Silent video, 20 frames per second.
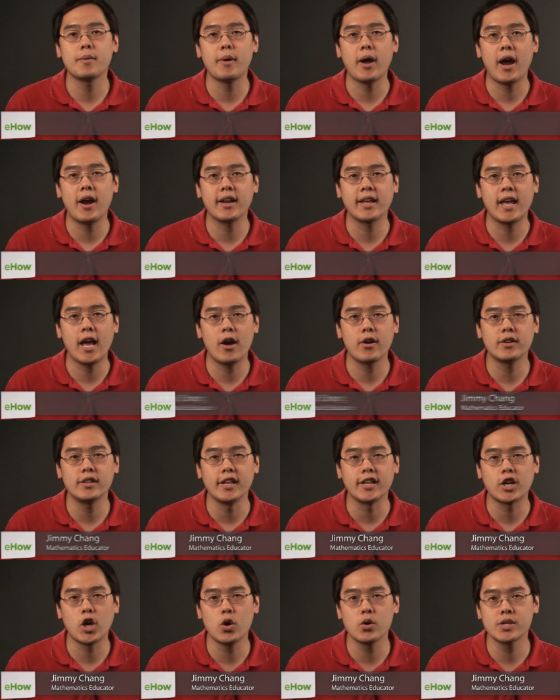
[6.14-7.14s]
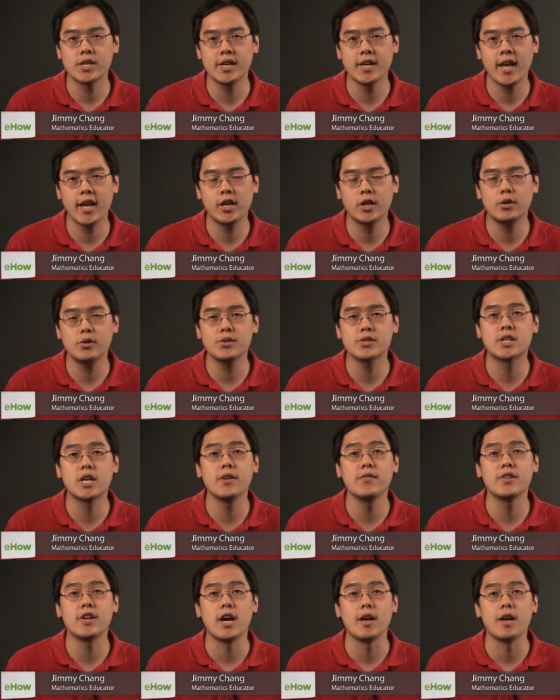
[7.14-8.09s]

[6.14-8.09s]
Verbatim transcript: about how to calculate cosine angles given